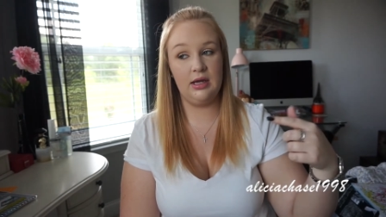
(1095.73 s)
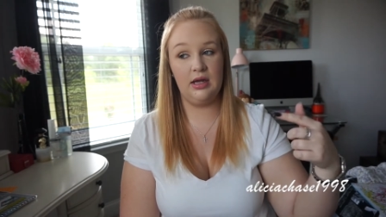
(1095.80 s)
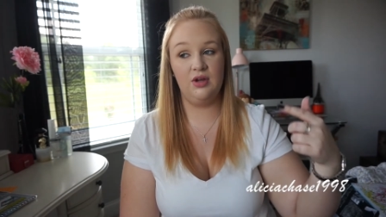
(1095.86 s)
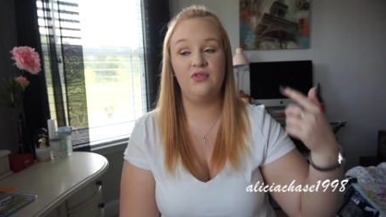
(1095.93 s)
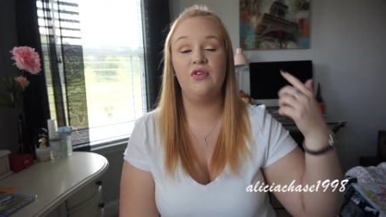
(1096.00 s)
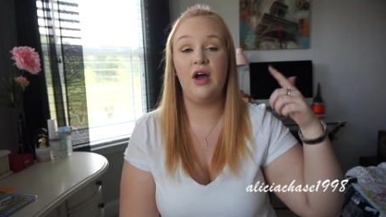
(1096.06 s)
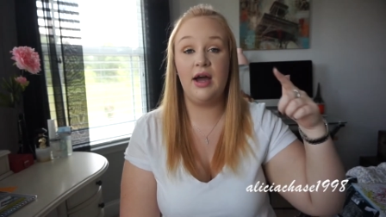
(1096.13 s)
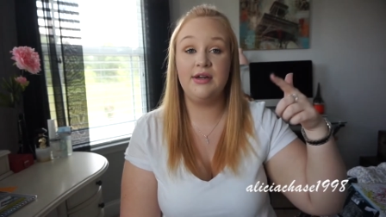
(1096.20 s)

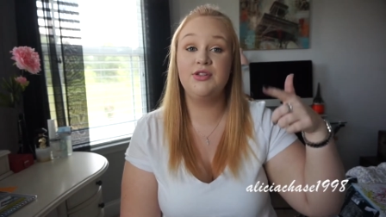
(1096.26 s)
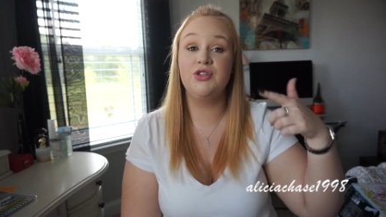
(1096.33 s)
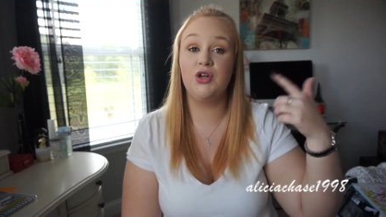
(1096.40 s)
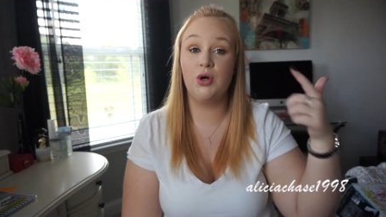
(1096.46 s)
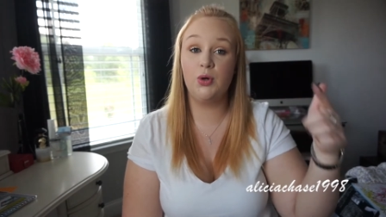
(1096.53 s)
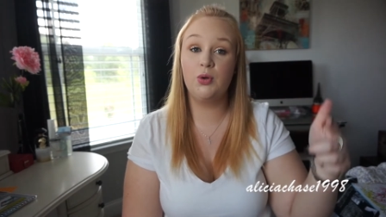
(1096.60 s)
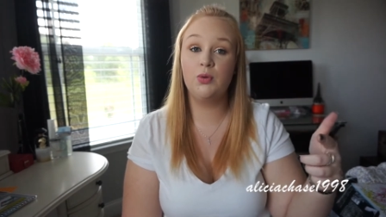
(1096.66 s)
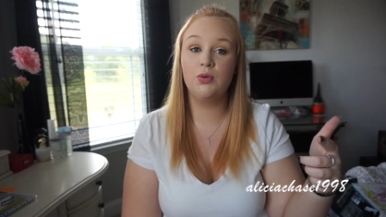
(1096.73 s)
if I
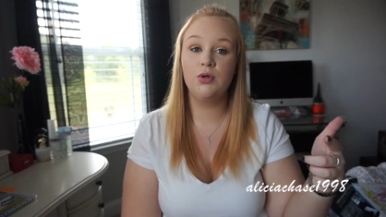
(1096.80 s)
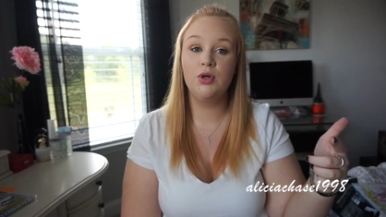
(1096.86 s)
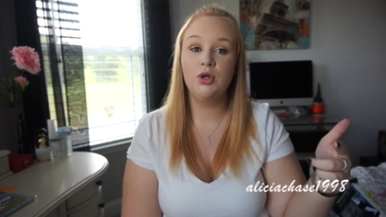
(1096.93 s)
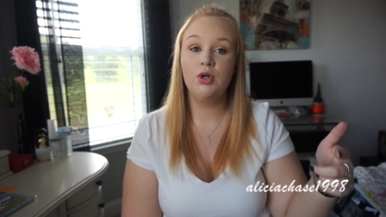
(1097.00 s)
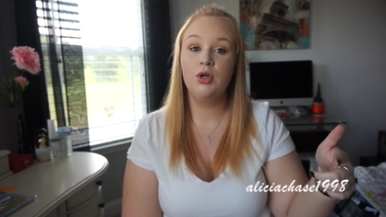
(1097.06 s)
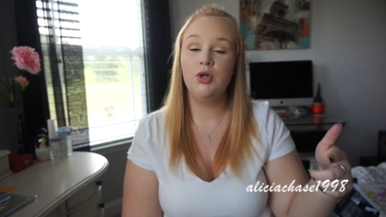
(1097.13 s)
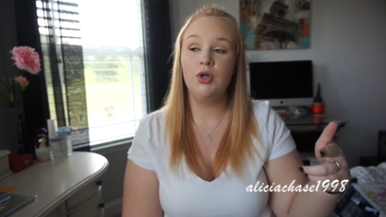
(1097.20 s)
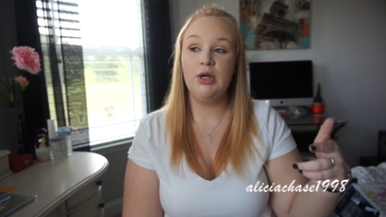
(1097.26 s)
don't
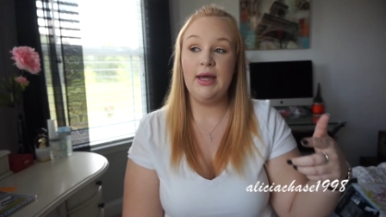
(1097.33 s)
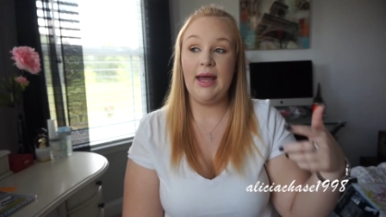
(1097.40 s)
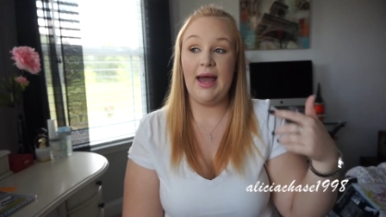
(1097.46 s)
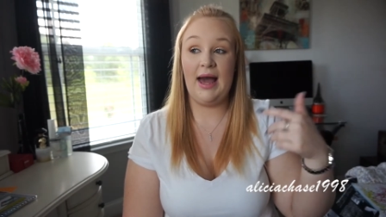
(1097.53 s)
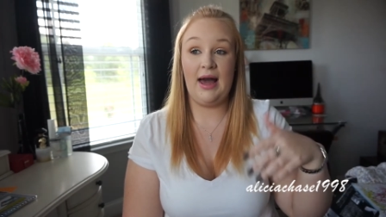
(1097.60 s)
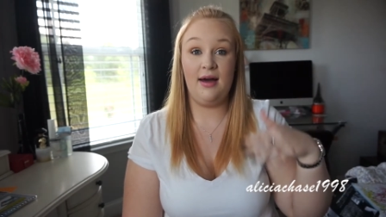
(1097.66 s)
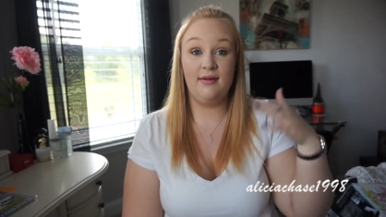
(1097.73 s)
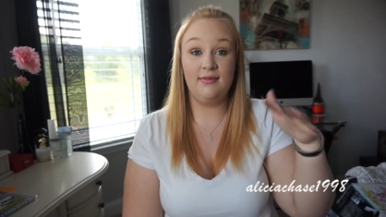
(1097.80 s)

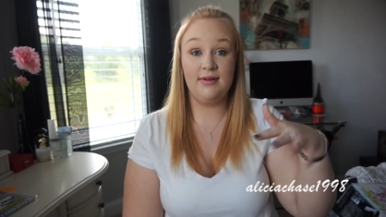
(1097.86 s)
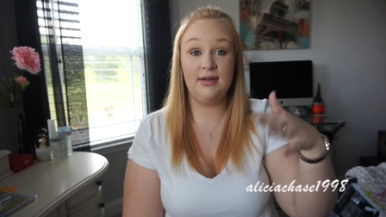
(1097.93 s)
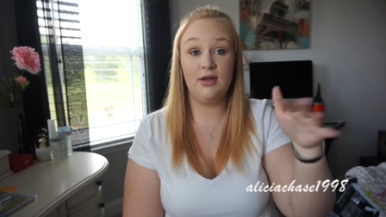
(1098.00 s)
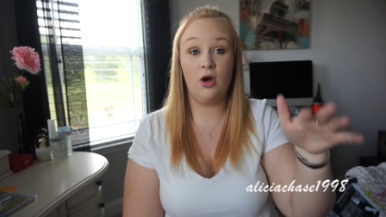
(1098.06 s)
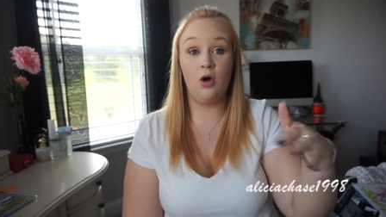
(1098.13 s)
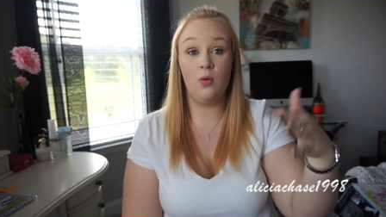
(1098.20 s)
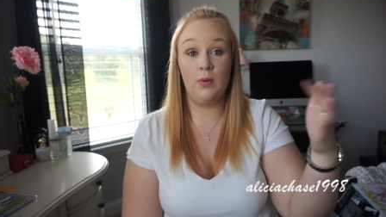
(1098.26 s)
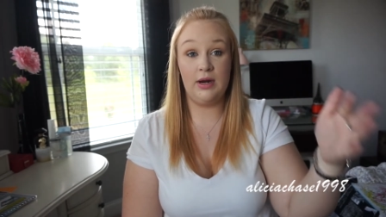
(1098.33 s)
have it
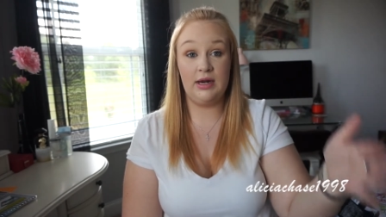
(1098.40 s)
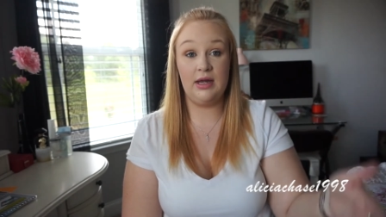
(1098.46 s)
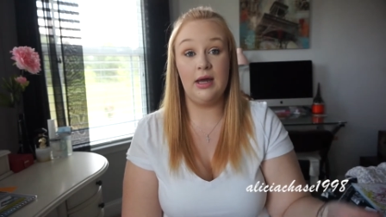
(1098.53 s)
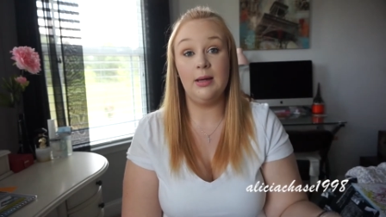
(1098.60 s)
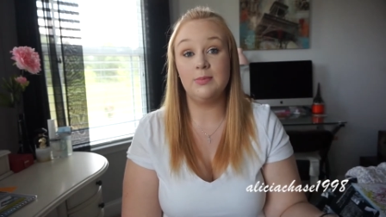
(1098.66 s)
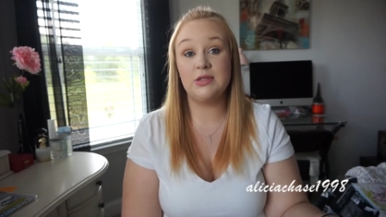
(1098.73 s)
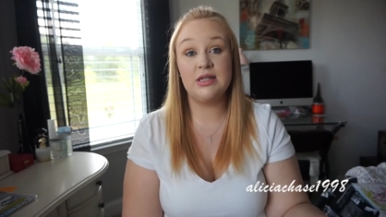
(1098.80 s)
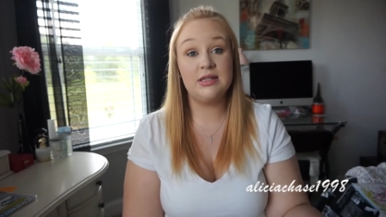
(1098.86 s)
already up
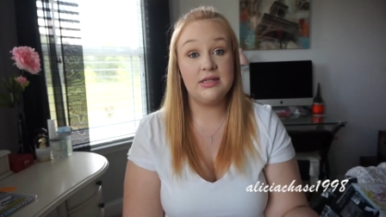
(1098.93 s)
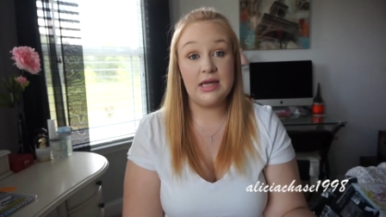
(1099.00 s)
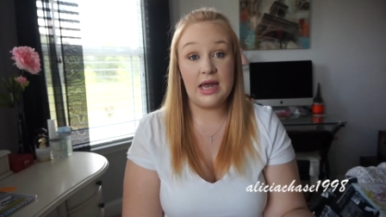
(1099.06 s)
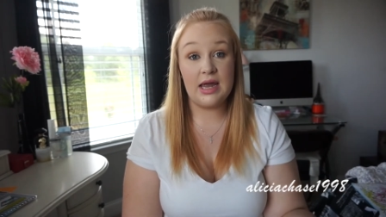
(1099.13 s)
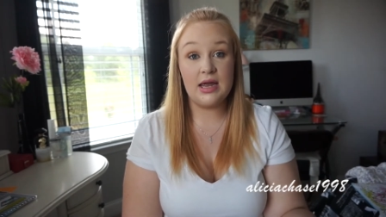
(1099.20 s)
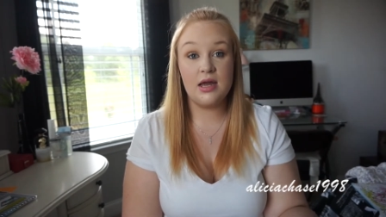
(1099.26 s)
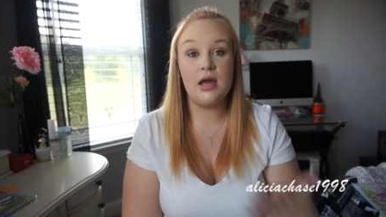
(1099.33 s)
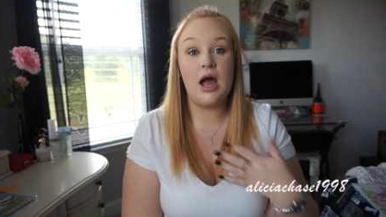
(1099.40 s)
to
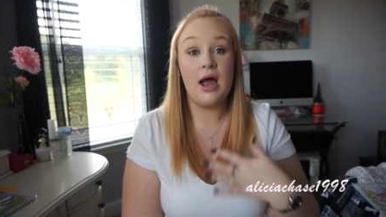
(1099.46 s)
date,